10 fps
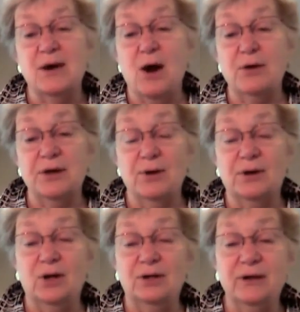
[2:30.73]
Are there
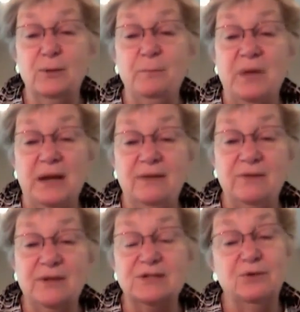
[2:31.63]
clear
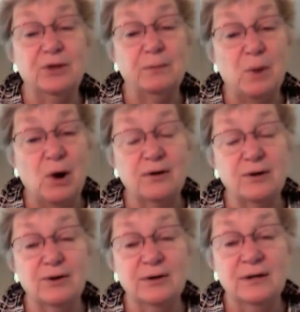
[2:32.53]
benefits for the
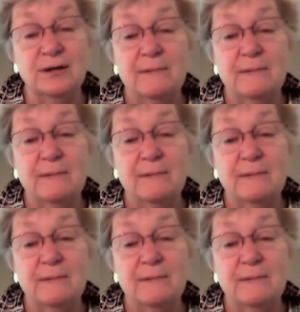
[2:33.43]
partner?